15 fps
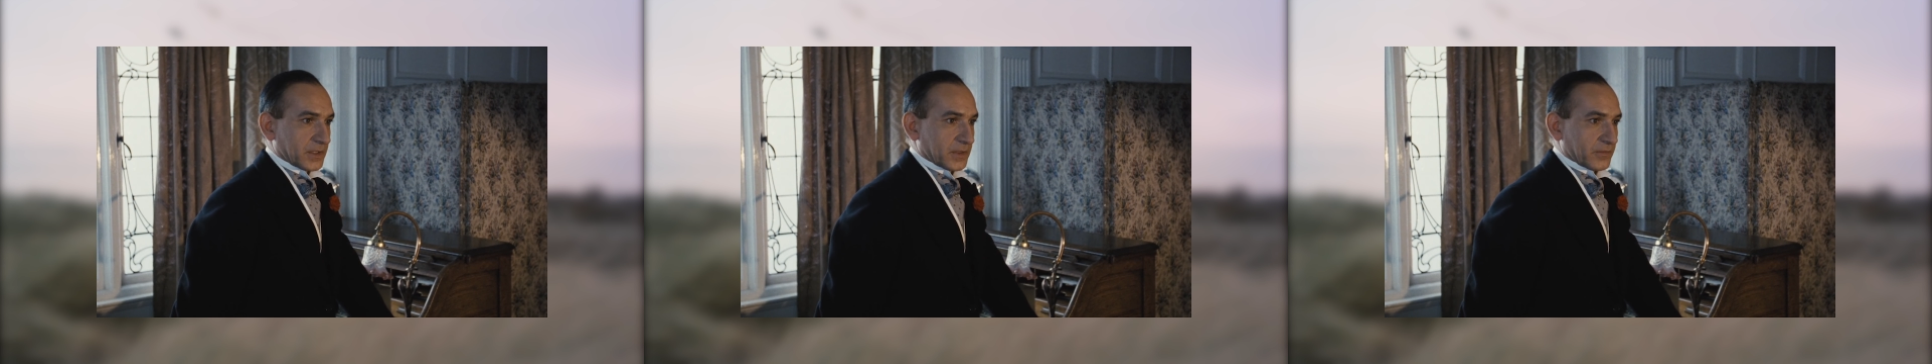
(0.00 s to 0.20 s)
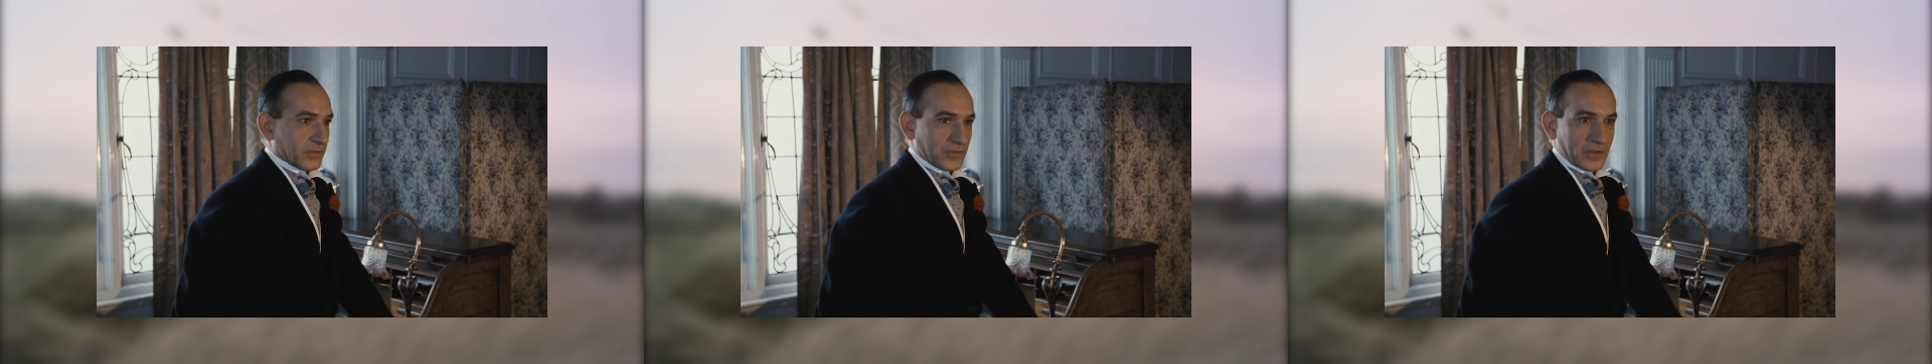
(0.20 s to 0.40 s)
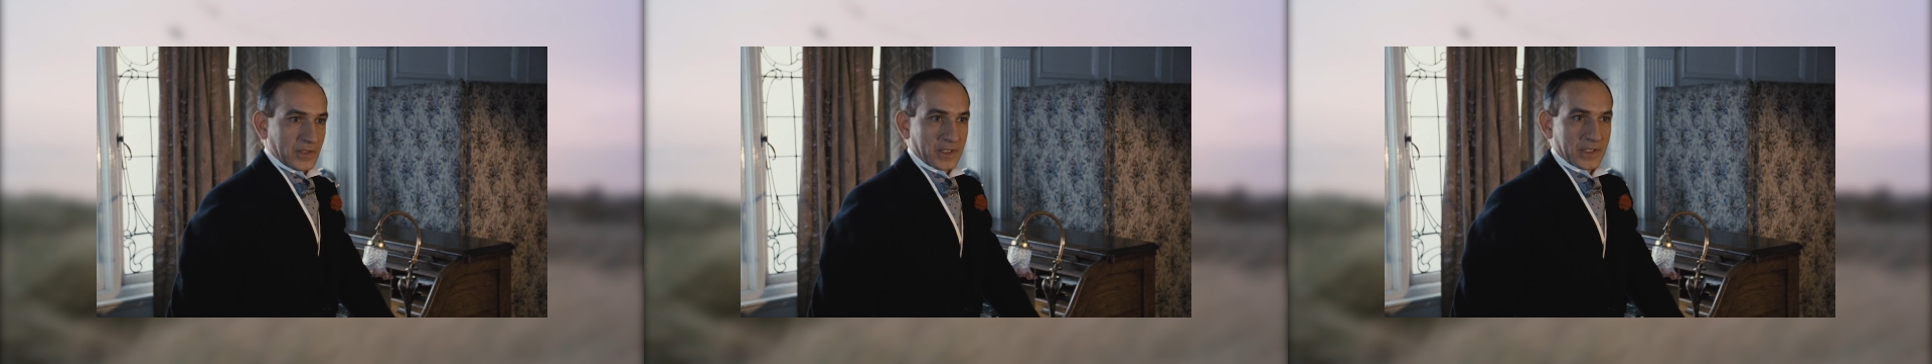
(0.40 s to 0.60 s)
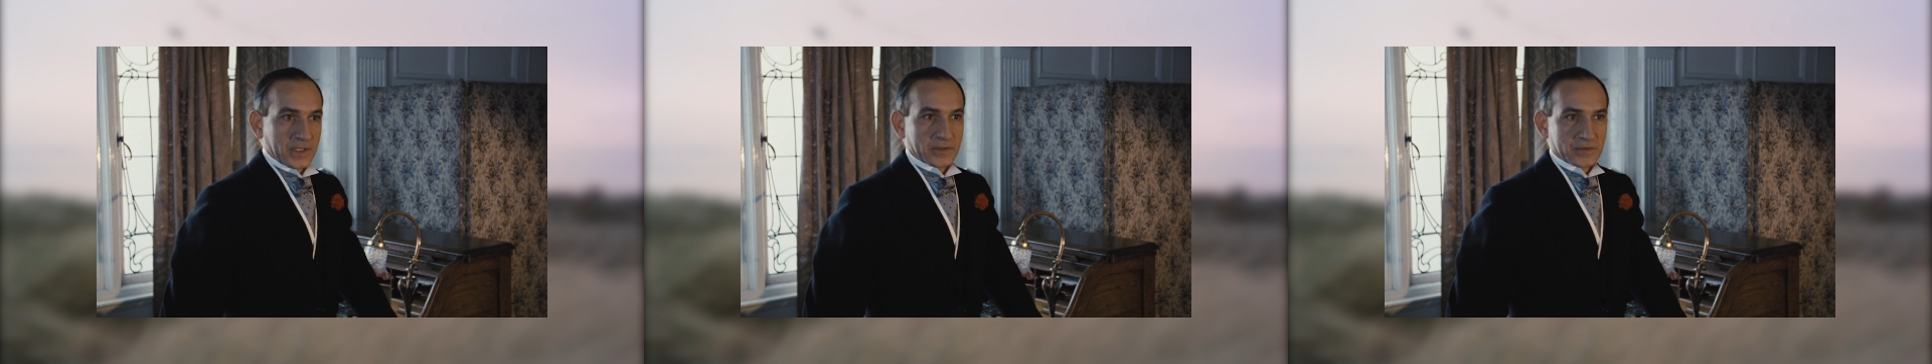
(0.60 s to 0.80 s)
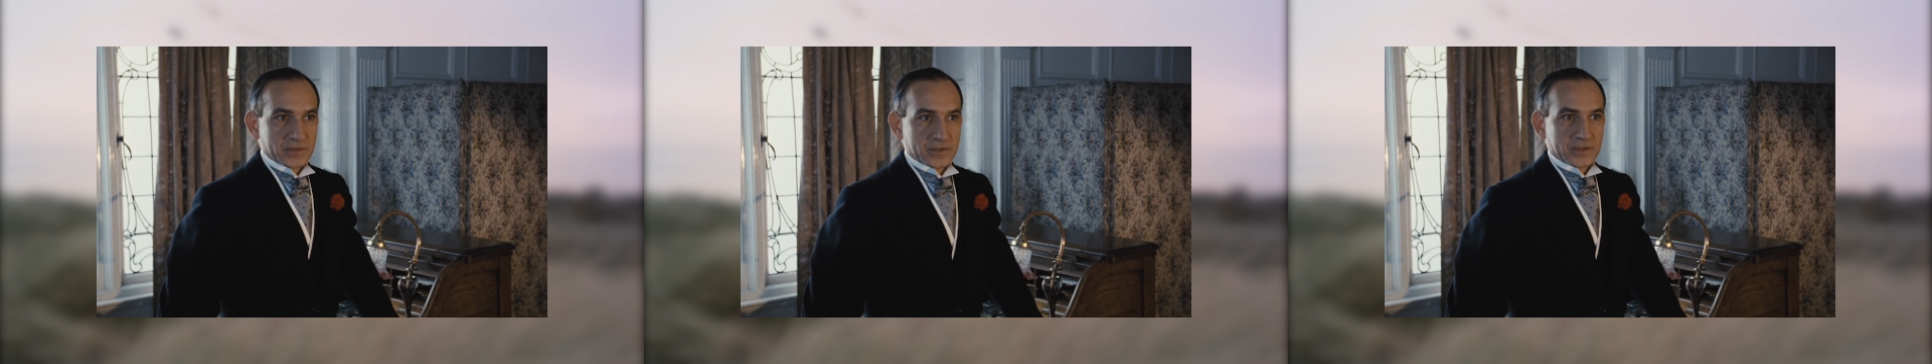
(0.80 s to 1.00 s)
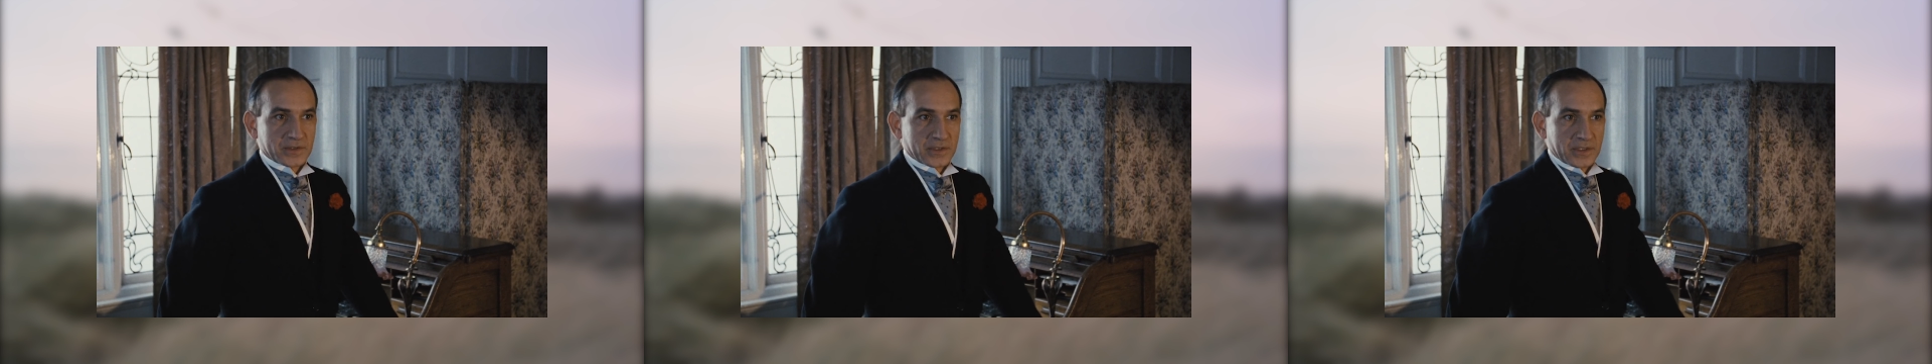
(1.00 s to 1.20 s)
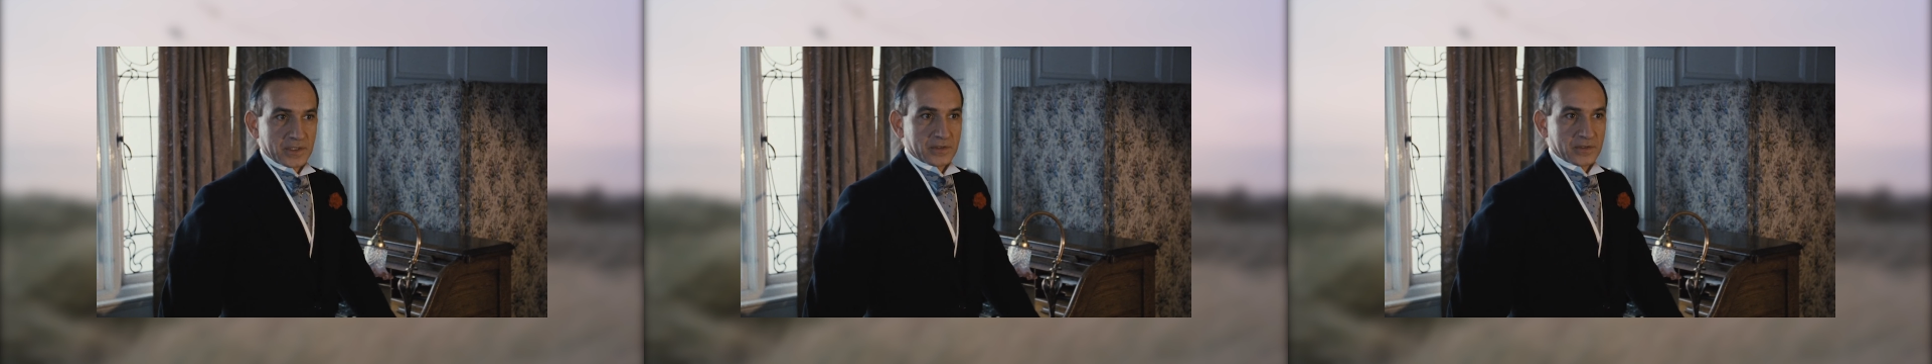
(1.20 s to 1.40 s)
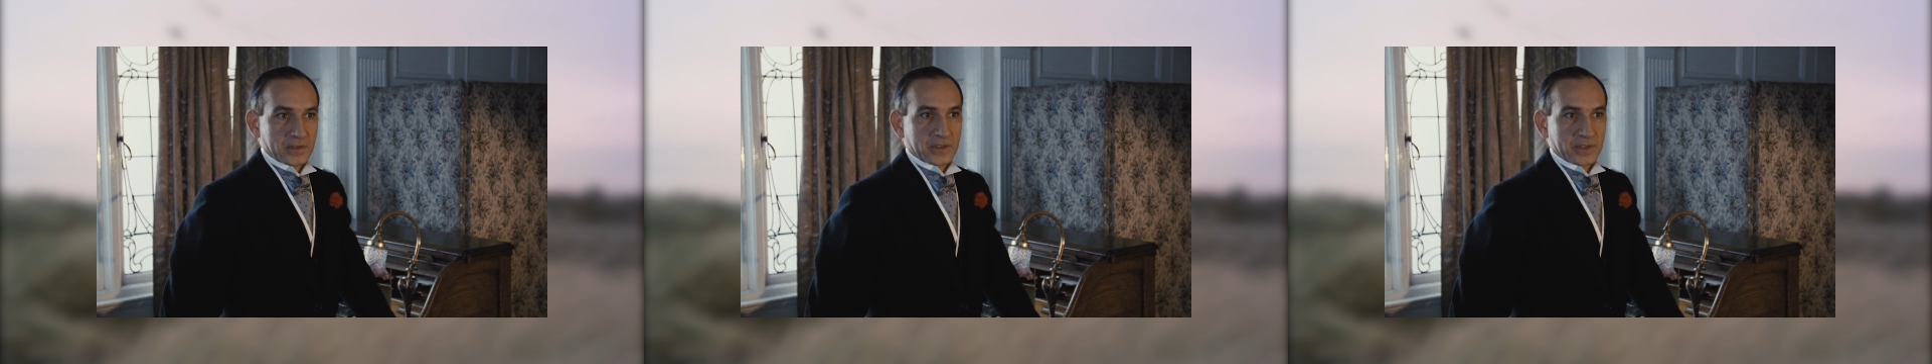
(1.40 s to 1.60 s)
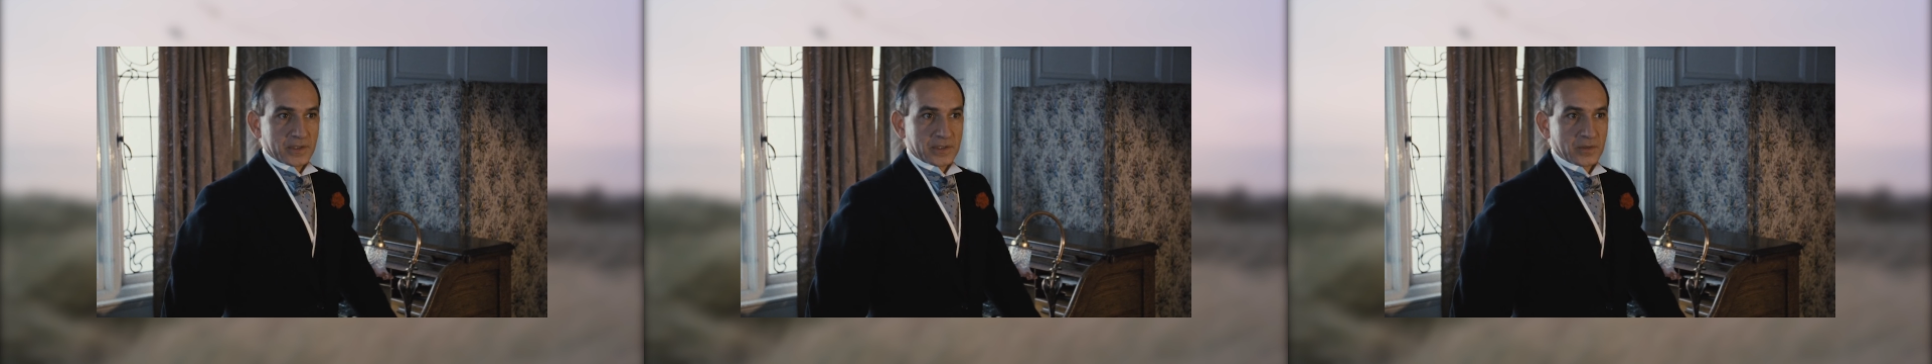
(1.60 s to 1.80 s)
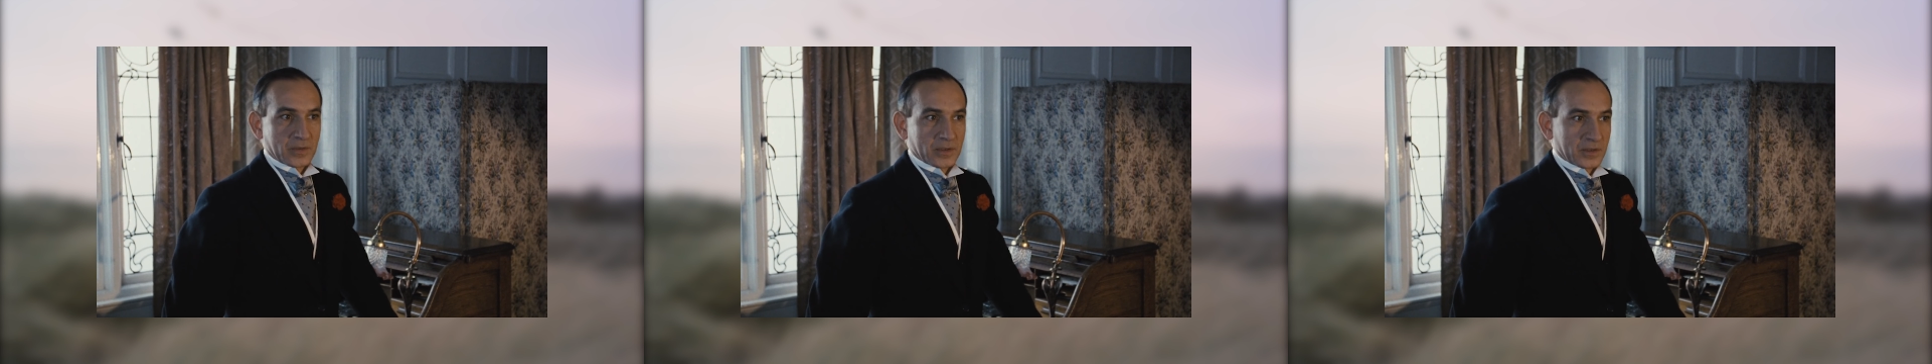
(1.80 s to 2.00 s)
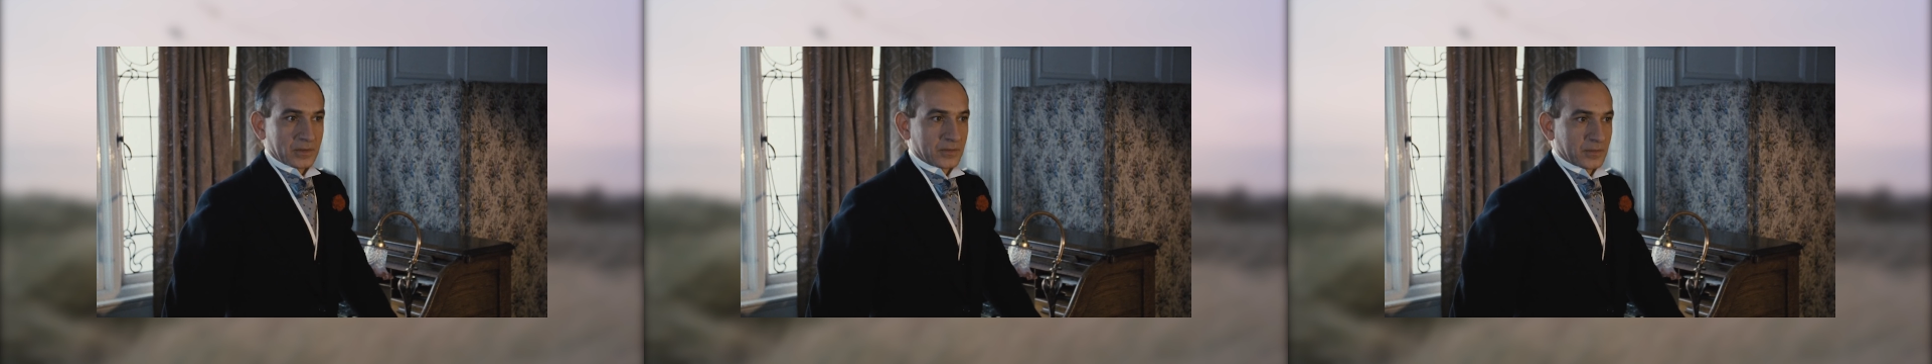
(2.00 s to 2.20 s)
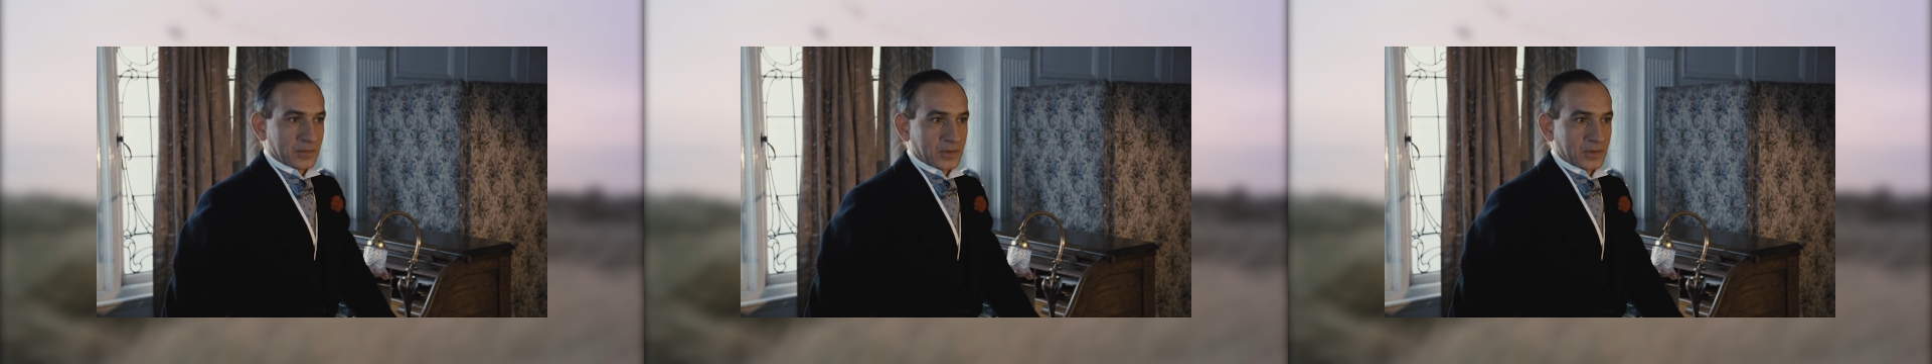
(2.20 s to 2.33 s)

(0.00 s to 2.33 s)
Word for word: France, Italy, or